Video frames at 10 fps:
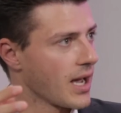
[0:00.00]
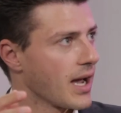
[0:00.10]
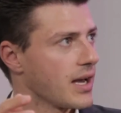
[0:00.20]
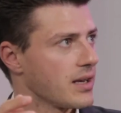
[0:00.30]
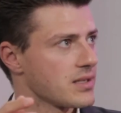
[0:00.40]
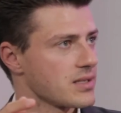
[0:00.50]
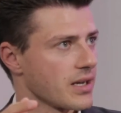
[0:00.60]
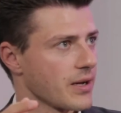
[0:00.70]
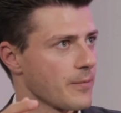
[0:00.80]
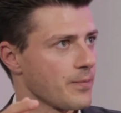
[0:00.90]

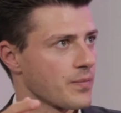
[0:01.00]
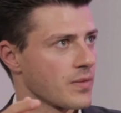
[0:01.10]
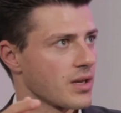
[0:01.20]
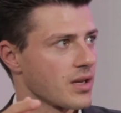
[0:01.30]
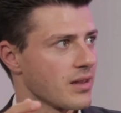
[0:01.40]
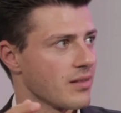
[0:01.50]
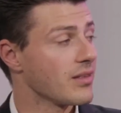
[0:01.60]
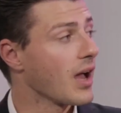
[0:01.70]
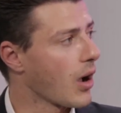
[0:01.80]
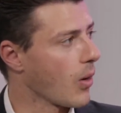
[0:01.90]
And
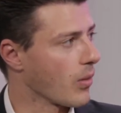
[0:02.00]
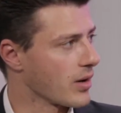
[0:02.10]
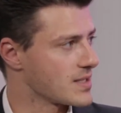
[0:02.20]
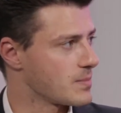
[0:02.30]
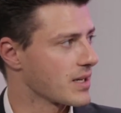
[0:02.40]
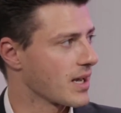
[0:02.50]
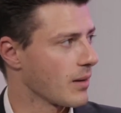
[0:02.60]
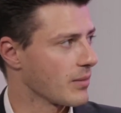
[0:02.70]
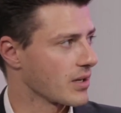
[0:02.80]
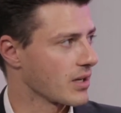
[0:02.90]
now it's
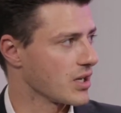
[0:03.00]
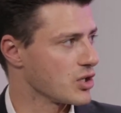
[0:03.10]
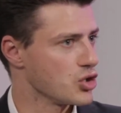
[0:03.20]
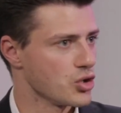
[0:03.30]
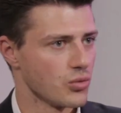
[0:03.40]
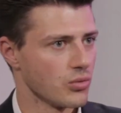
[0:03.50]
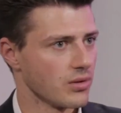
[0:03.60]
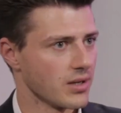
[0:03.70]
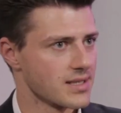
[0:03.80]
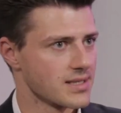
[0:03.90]
becoming a
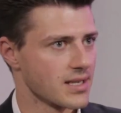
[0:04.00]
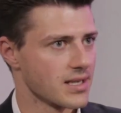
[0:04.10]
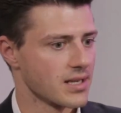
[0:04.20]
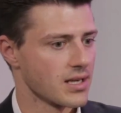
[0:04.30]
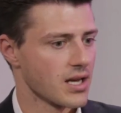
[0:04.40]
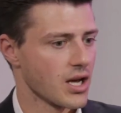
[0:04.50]
new, let's say,